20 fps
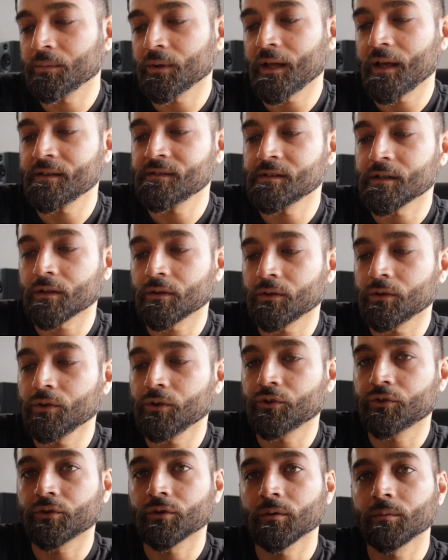plastic
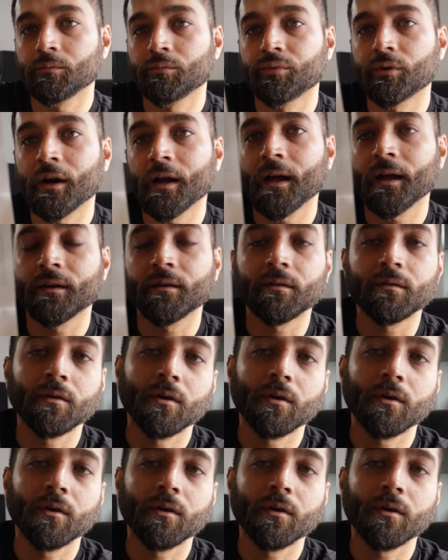neutral brand